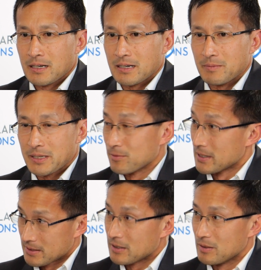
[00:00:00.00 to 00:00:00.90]
uh, but it
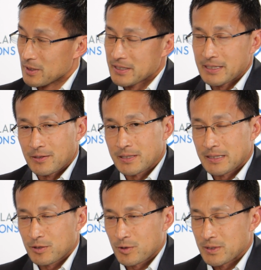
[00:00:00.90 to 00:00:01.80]
was, you know, a multi-center
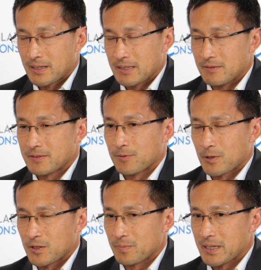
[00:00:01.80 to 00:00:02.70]
study of
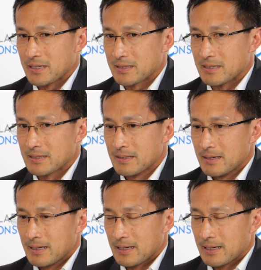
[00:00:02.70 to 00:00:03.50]
four hundred patients.